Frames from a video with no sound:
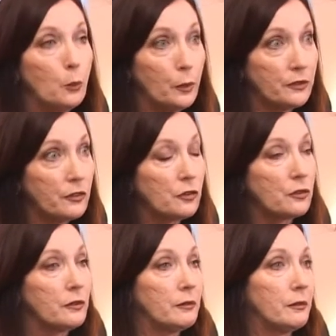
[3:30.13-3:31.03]
What
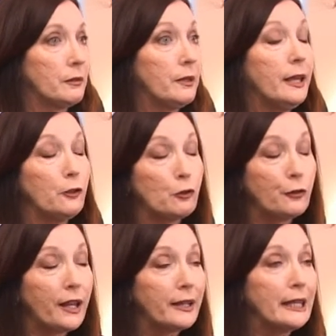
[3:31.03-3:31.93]
does it
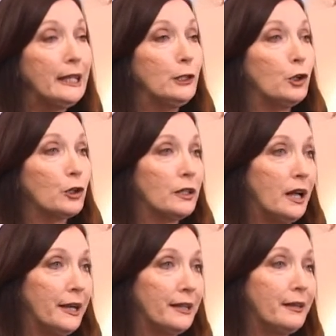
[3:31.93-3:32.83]
turned out he looked
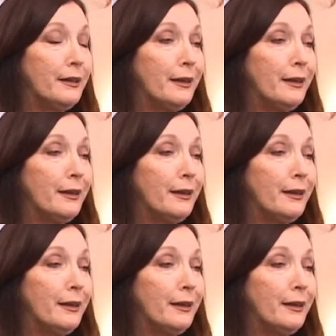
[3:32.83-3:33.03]
like?